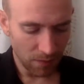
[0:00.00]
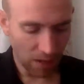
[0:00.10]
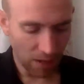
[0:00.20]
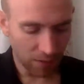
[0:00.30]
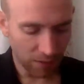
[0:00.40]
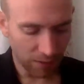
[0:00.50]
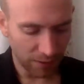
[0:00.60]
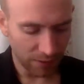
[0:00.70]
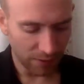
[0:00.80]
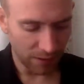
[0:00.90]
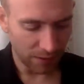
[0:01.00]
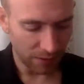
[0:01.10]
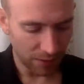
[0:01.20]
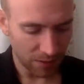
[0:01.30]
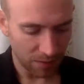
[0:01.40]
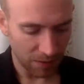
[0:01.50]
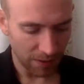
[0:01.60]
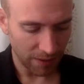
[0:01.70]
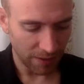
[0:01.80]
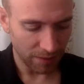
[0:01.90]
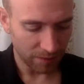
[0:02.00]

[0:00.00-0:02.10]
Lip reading: I don't really know how to explain it.